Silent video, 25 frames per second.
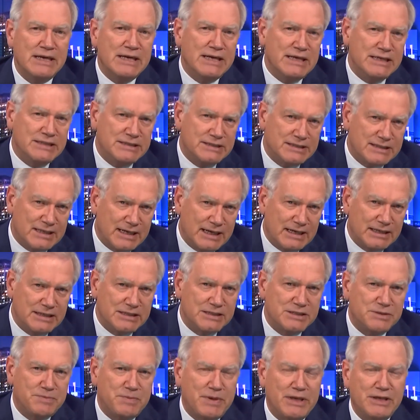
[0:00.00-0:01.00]
He started
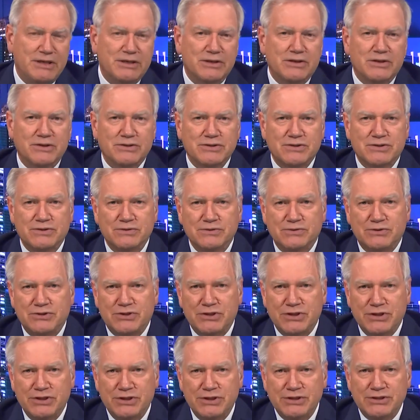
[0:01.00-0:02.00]
this Pentecostal
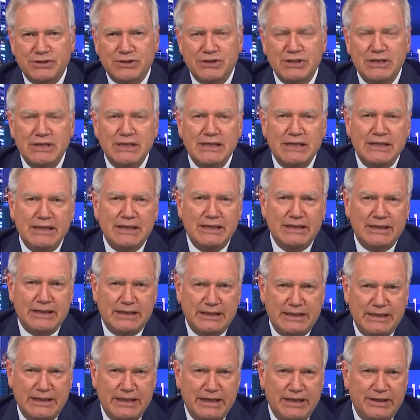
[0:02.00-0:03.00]
church in
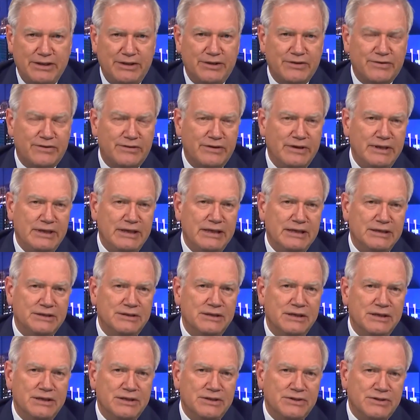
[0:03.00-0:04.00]
1983
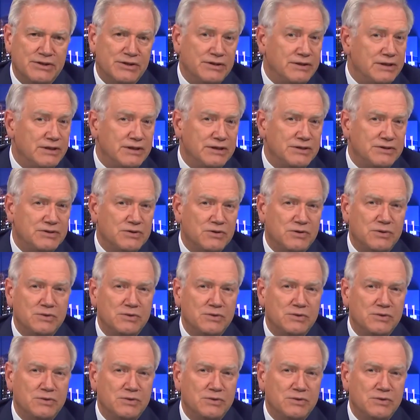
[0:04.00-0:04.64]
and turned it into